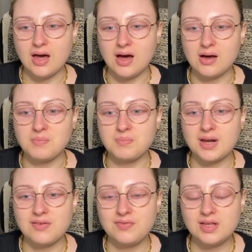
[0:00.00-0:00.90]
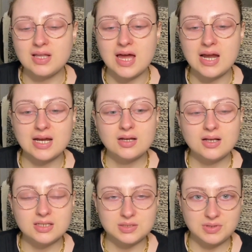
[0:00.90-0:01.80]
But I feel like
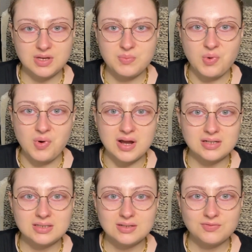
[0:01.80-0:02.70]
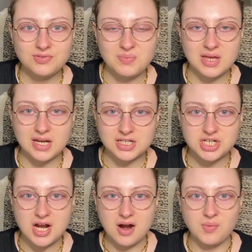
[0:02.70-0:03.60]
it's really important for me to
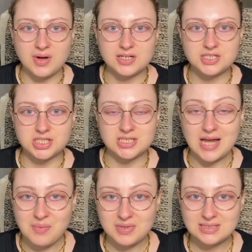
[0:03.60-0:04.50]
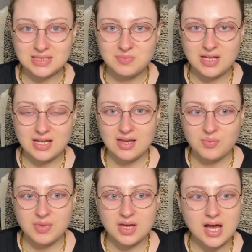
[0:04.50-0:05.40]
share what just happened to me
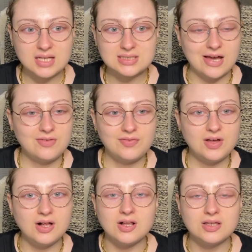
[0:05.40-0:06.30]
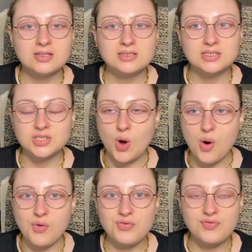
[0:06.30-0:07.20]
because I feel
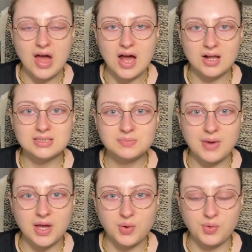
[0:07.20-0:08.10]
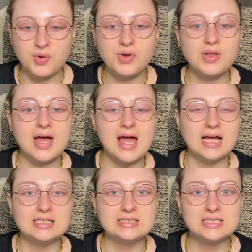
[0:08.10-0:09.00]
so failed by Google
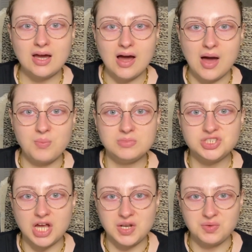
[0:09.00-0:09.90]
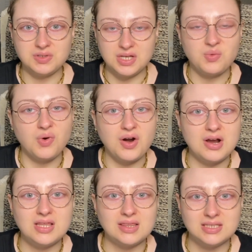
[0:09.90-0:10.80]
and I'm genuinely
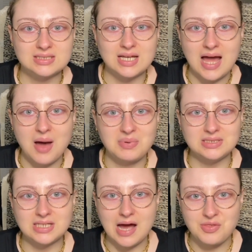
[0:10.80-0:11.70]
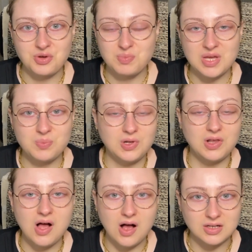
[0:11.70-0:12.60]
worried that this could happen to other
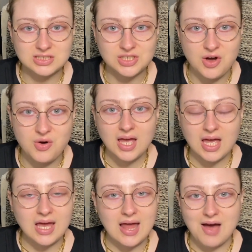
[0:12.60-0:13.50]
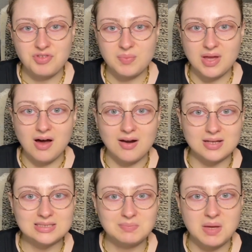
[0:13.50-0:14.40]
people also. And I have to be
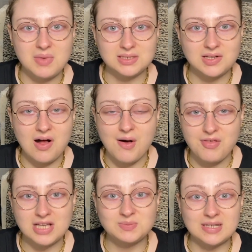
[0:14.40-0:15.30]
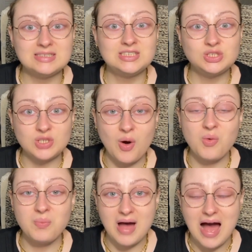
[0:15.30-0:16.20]
honest, my mental health has been
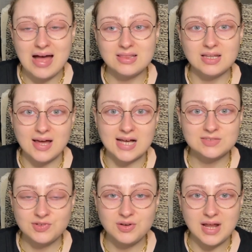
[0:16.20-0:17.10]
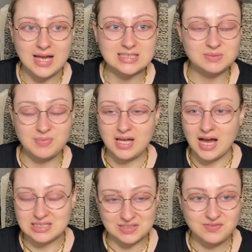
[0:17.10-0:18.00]
so bad the last few days
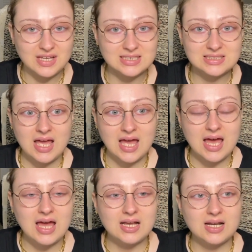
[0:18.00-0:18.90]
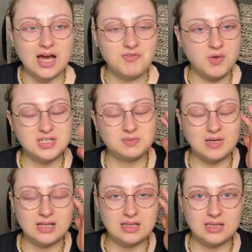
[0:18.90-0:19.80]
because of this. And I've always
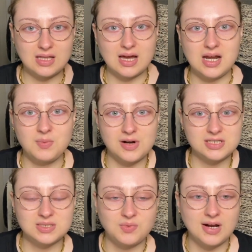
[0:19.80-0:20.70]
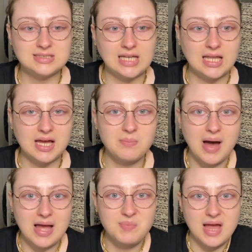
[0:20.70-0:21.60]
been the kind of person where I say like
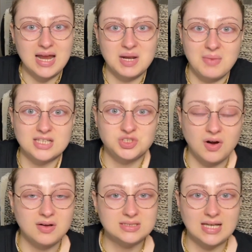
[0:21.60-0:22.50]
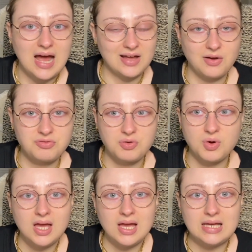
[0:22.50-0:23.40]
my pain and my struggles that I go
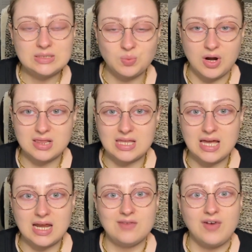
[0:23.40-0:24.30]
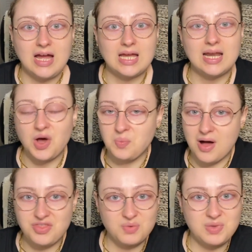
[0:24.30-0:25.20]
through is worth it if I can help
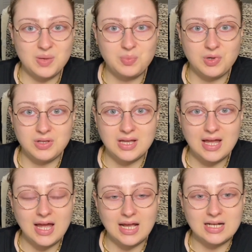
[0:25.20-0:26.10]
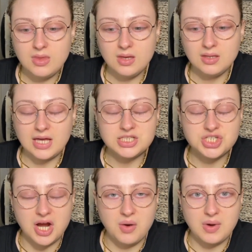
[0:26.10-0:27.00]
other people and like
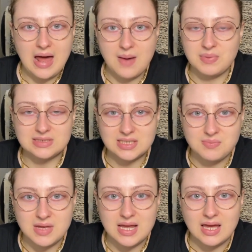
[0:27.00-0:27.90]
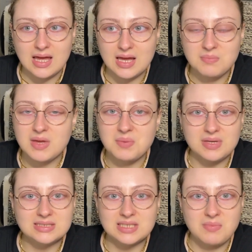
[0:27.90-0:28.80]
share what happened to me and
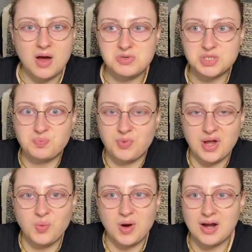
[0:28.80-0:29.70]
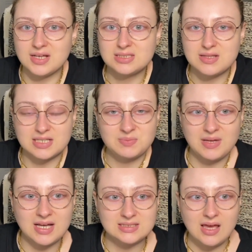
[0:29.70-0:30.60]
maybe somehow just bring awareness to this
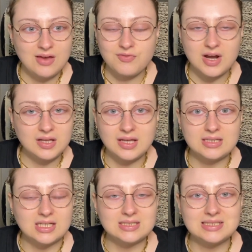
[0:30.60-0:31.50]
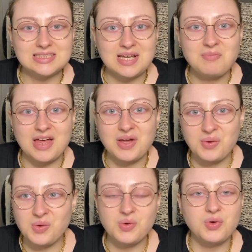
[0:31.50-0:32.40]
because frankly it doesn't seem
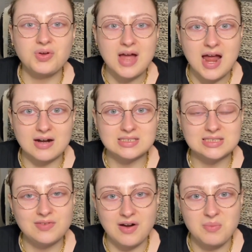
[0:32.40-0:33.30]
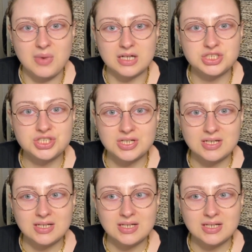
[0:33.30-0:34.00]
like Google cares very much.